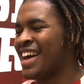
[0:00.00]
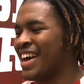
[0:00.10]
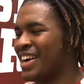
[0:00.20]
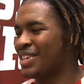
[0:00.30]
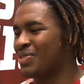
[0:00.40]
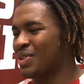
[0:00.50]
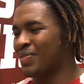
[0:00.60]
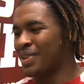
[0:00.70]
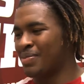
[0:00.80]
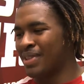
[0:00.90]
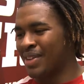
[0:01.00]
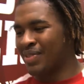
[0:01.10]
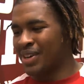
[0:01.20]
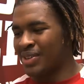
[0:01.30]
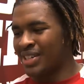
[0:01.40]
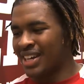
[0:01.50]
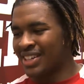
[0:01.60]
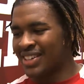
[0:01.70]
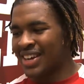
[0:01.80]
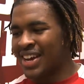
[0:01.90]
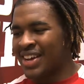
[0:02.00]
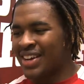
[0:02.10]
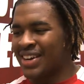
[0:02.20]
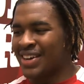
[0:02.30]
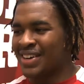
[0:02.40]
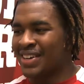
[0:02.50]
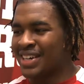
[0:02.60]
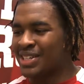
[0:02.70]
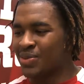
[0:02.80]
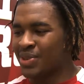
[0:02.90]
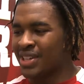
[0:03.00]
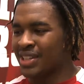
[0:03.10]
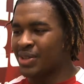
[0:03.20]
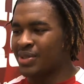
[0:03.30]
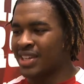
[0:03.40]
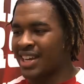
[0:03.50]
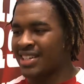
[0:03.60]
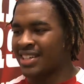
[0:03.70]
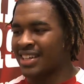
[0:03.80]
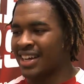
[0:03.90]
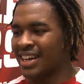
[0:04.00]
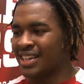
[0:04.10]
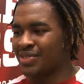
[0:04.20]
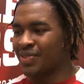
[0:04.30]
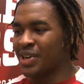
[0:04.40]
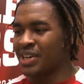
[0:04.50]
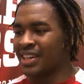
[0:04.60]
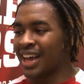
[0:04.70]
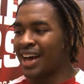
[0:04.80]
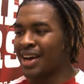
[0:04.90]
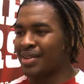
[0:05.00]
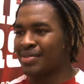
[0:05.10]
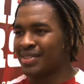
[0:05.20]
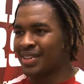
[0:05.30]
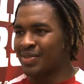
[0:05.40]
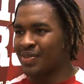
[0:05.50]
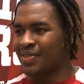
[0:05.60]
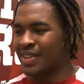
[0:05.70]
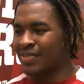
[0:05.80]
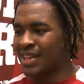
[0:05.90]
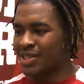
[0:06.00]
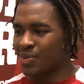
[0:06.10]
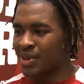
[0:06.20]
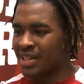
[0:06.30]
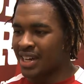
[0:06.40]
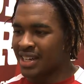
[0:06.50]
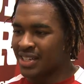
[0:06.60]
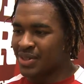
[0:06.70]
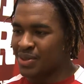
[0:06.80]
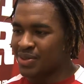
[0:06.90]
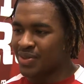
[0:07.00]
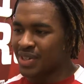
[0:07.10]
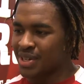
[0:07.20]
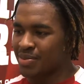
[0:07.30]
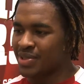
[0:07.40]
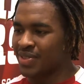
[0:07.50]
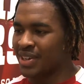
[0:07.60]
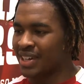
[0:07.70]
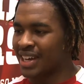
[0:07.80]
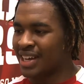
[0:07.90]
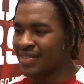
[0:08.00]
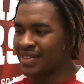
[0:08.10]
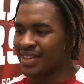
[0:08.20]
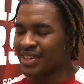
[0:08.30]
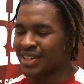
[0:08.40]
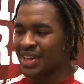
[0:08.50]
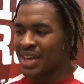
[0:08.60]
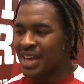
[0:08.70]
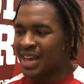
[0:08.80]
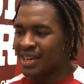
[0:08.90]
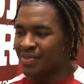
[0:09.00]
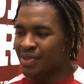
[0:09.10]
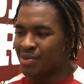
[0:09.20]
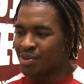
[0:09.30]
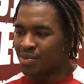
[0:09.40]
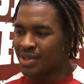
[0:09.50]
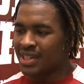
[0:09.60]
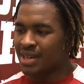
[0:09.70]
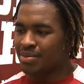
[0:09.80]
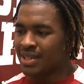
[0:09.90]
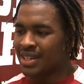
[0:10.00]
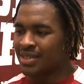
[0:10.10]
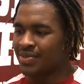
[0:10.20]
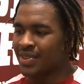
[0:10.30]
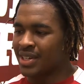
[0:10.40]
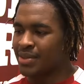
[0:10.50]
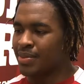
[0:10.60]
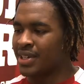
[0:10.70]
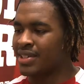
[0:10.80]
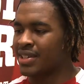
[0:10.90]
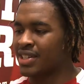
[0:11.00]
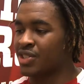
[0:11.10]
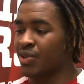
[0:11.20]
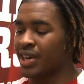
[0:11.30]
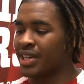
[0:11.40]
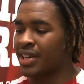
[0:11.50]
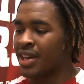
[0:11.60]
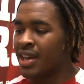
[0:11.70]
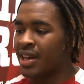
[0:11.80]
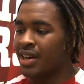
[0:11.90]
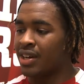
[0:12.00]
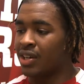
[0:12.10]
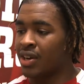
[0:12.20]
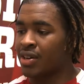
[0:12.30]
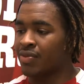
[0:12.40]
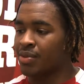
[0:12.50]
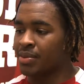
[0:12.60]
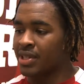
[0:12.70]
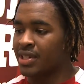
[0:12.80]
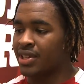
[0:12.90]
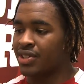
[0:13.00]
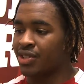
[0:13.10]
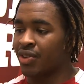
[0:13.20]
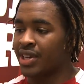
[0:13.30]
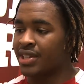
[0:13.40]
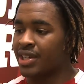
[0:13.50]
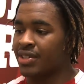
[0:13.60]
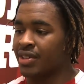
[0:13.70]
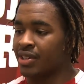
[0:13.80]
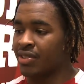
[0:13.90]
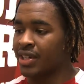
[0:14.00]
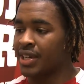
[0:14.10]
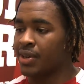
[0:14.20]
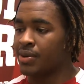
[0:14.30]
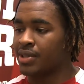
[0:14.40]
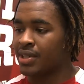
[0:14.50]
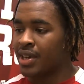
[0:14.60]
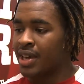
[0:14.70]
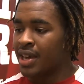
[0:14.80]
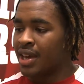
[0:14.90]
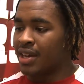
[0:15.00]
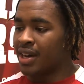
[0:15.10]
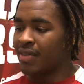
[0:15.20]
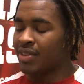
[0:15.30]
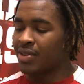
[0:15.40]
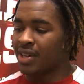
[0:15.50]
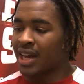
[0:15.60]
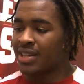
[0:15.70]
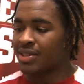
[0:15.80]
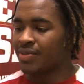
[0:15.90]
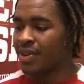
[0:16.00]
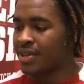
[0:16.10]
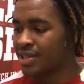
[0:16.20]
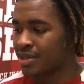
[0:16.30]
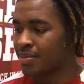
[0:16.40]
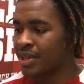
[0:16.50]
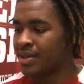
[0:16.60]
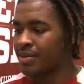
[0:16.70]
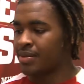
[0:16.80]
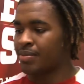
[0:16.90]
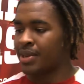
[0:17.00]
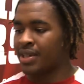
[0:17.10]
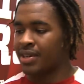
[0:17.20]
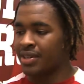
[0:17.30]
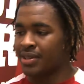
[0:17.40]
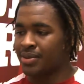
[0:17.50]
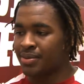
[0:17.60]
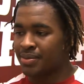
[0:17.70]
It's real fun playing for Coach Eckler. He's a real enthusiastic guy. He's very live, if that's a word that I could use for him. He's very live in the film room. He keeps things funny, but it's great learning from him because he's such a great teacher and a great coach. And I've learned a lot so far since being under him.